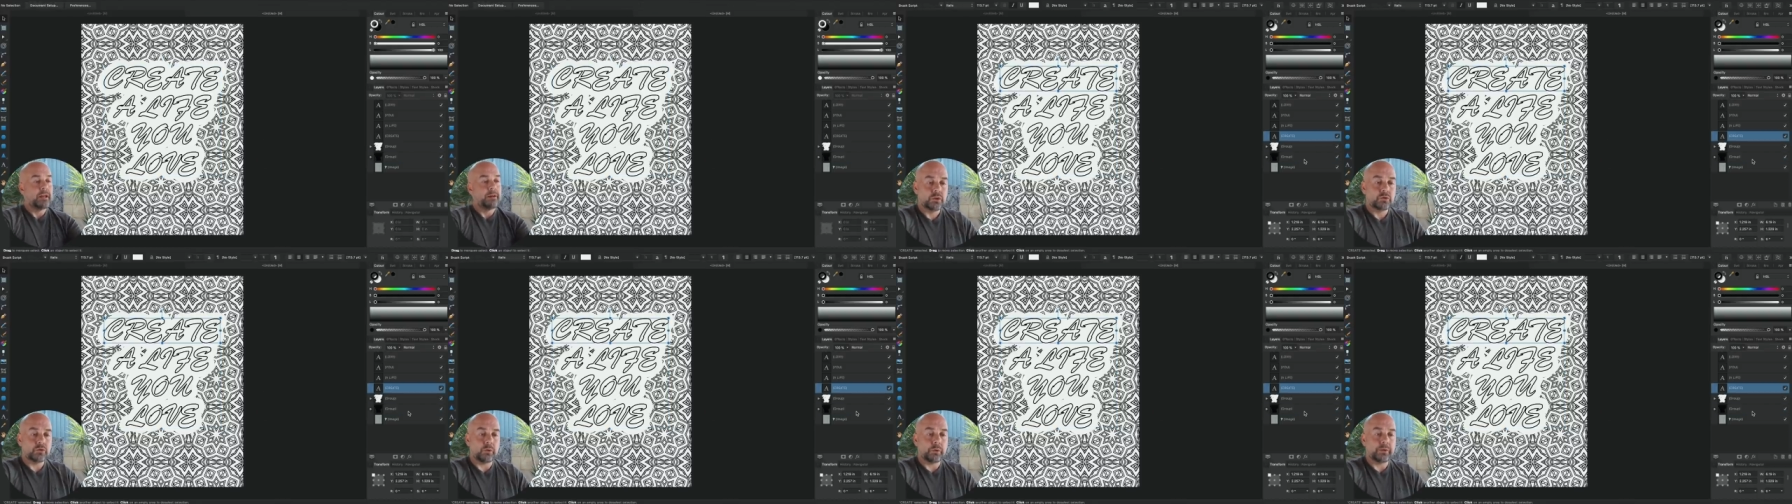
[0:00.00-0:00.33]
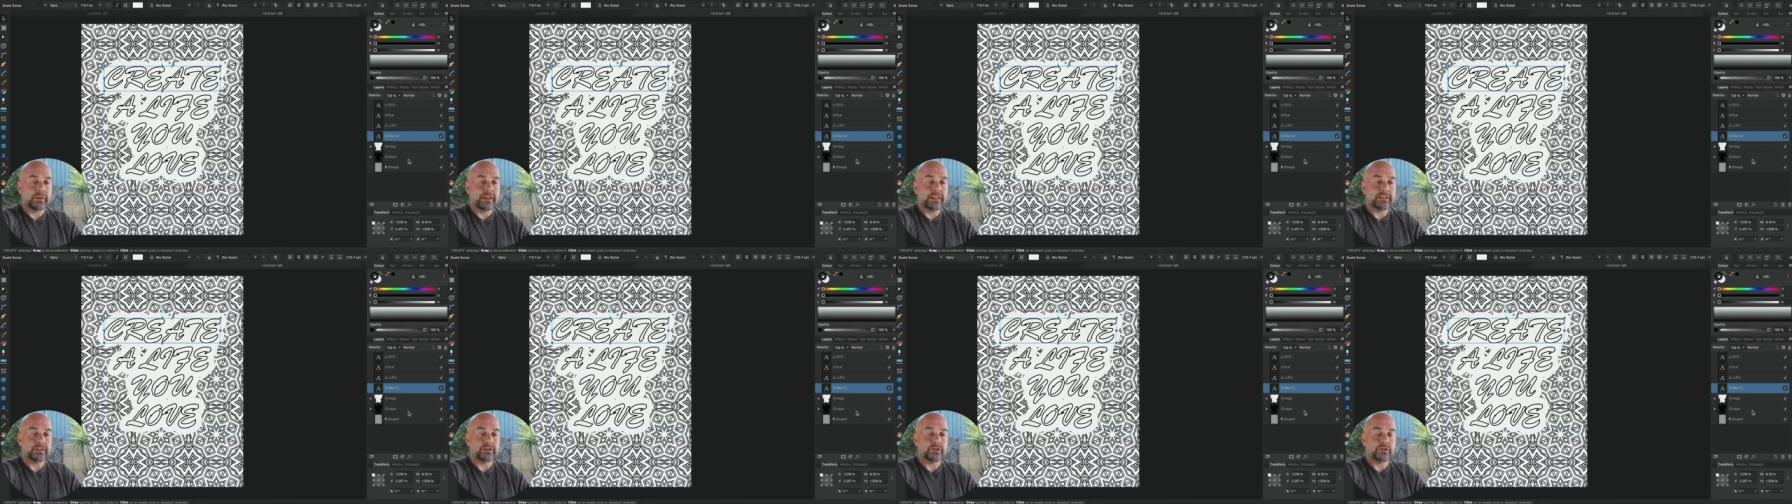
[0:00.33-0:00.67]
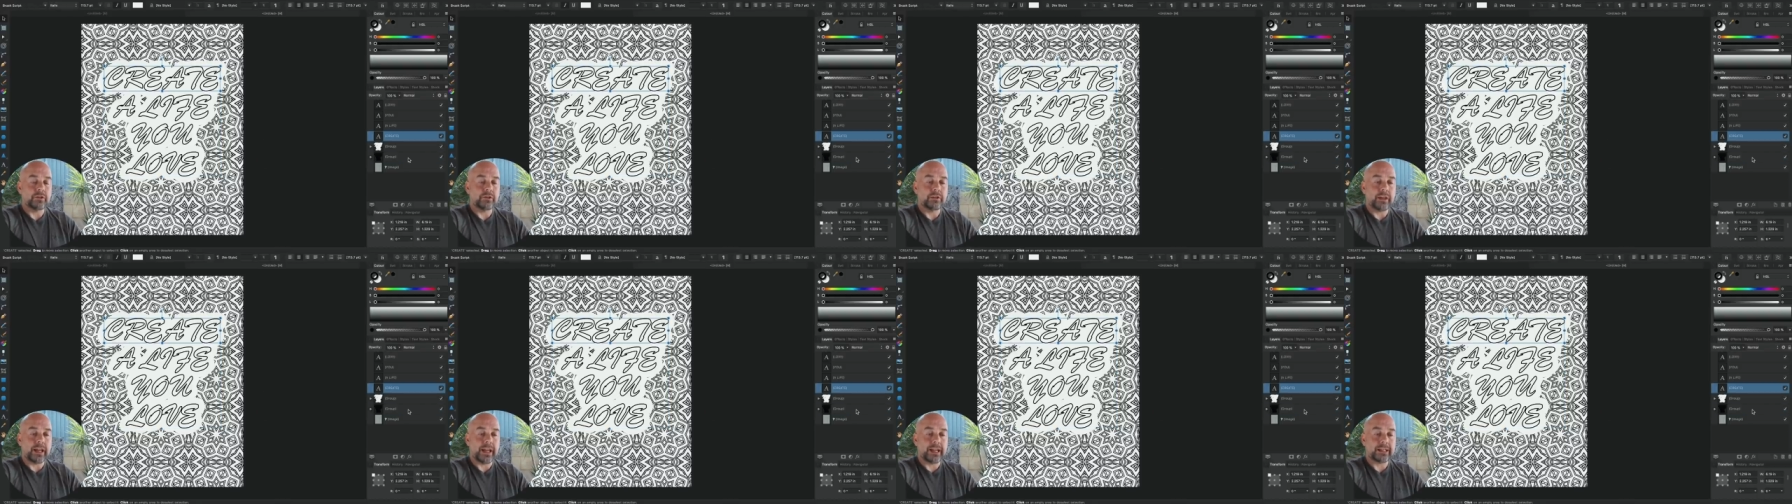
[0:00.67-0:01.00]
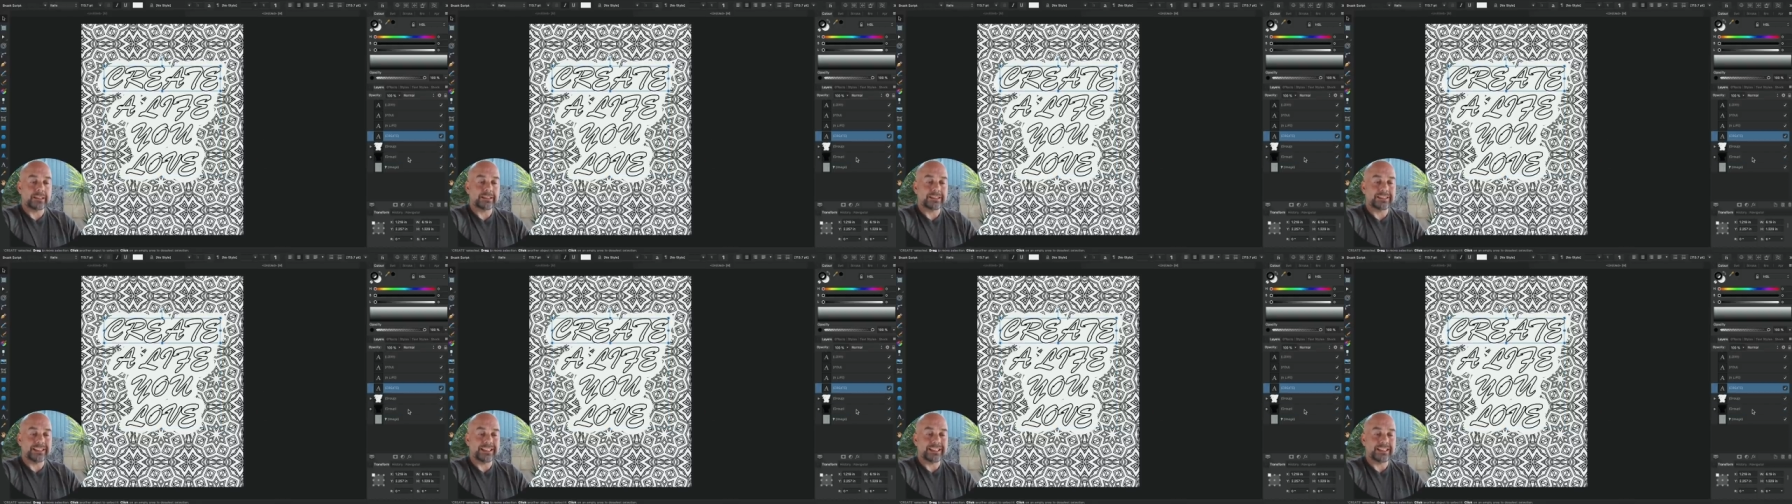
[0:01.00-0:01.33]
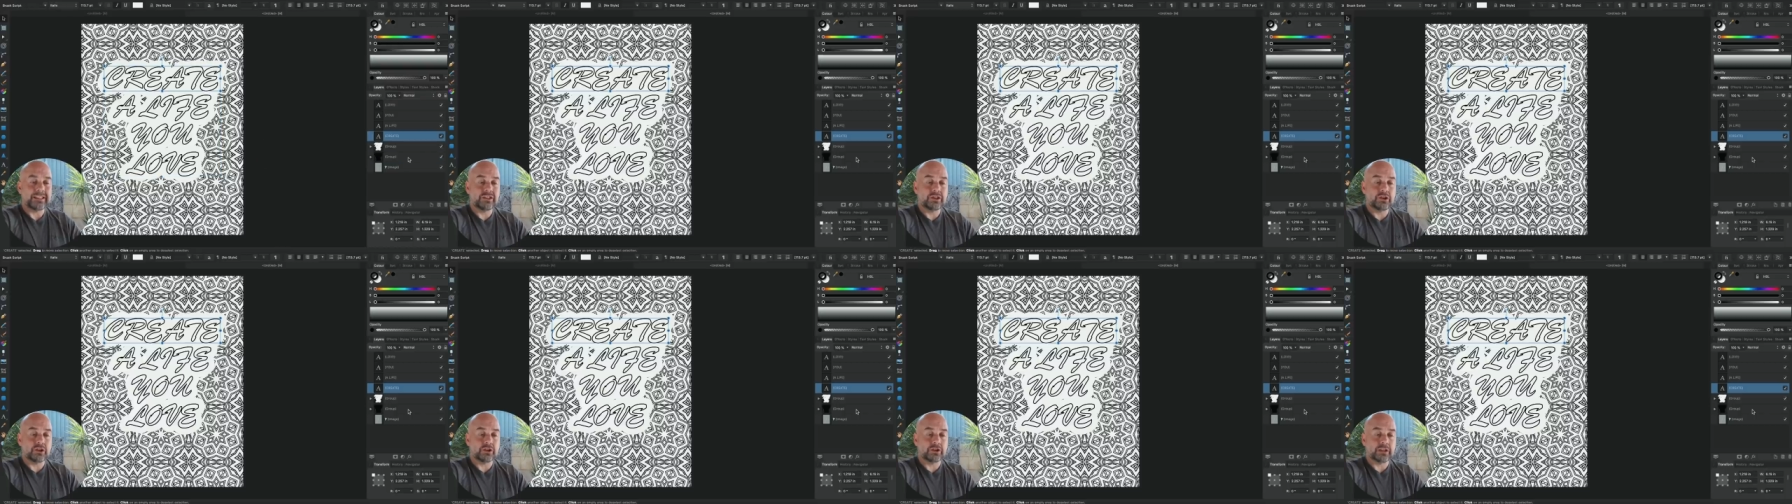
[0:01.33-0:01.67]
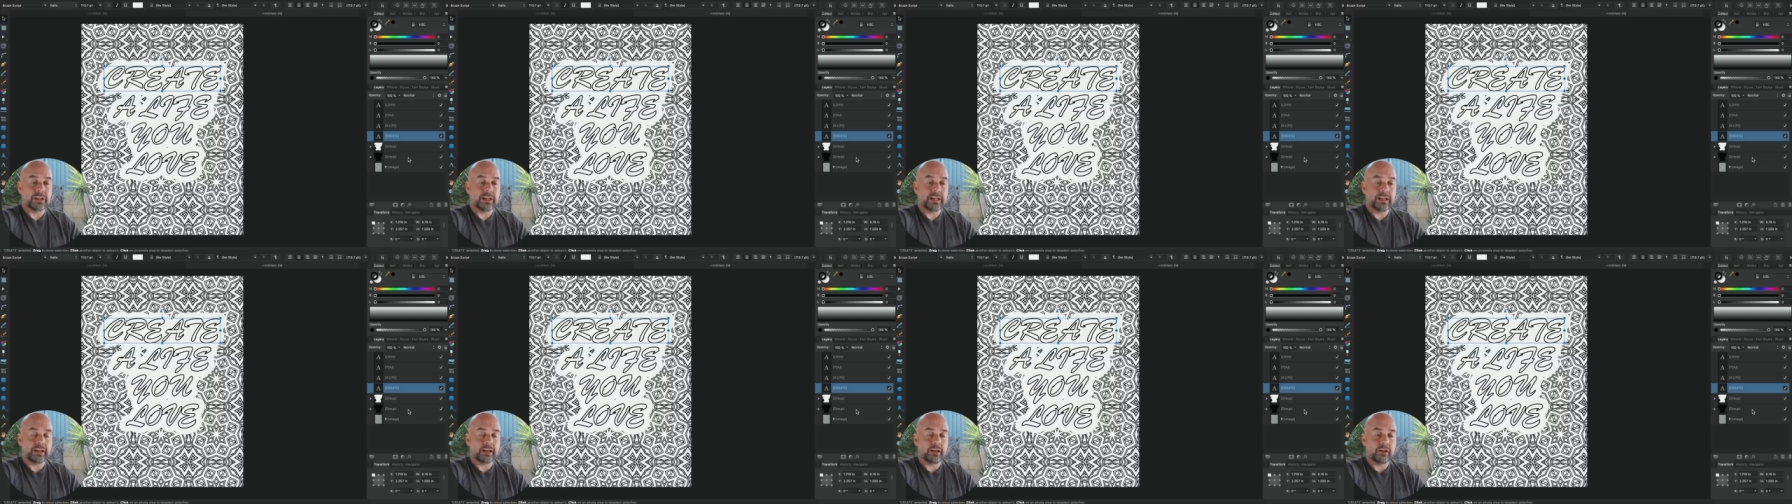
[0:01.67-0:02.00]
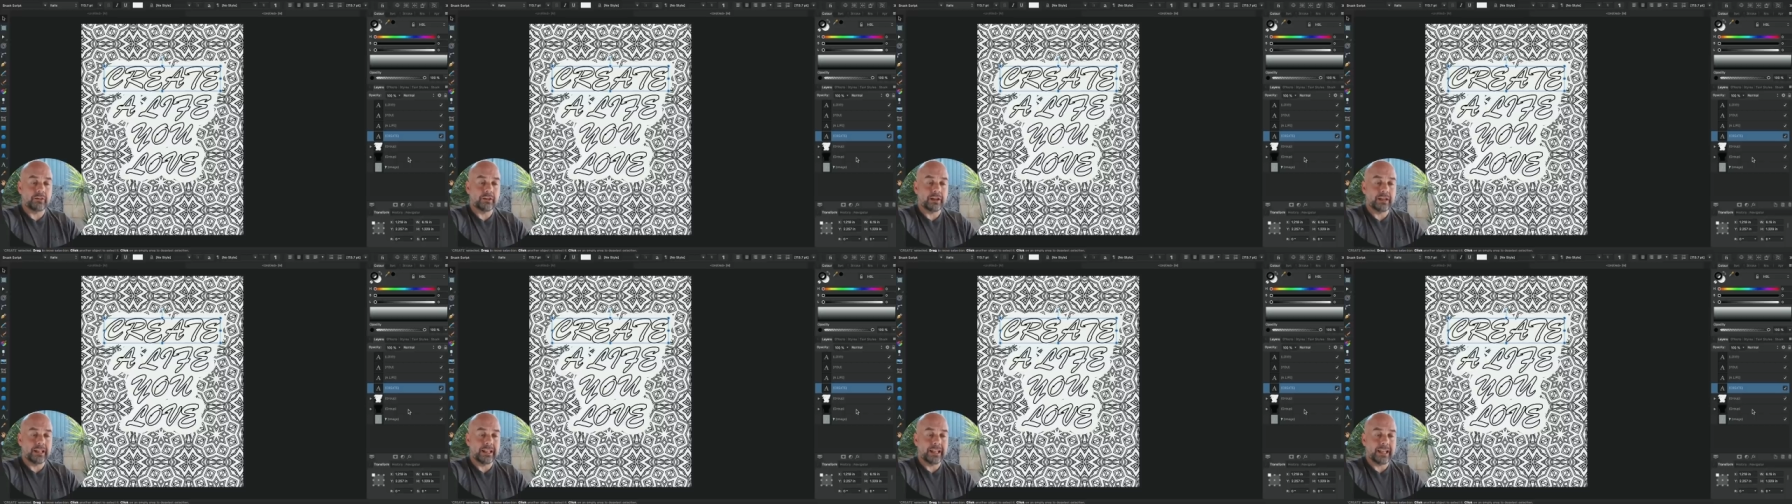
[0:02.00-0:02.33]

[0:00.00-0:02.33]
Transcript: so what we need to do next is just click on the